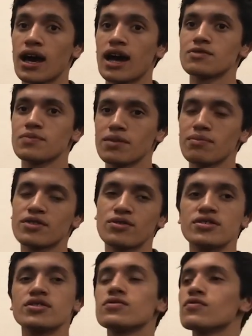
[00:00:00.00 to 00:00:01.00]
has made my
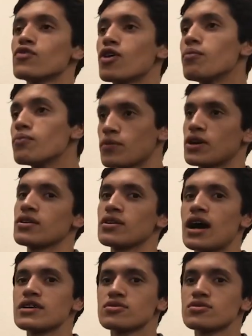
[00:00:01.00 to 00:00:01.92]
transition from high